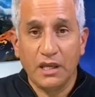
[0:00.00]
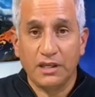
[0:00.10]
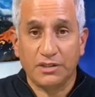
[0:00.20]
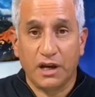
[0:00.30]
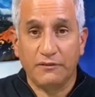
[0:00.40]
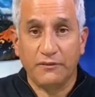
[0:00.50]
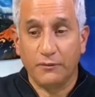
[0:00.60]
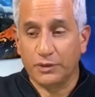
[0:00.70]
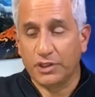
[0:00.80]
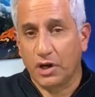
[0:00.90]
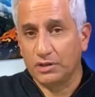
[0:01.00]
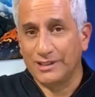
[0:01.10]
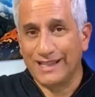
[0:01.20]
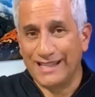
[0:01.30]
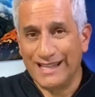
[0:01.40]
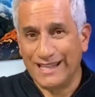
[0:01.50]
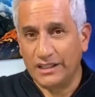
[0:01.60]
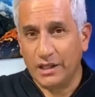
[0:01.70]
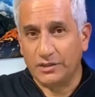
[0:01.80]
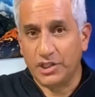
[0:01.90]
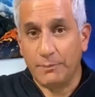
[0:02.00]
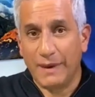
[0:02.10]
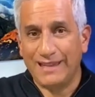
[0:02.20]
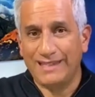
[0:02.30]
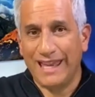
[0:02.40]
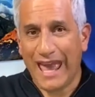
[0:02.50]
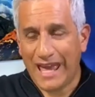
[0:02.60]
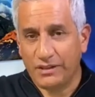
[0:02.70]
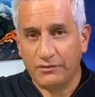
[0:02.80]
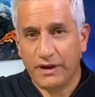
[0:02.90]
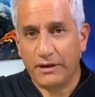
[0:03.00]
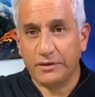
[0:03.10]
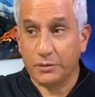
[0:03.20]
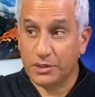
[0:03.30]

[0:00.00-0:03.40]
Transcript: is off of what's called a chimpanzee adenovirus,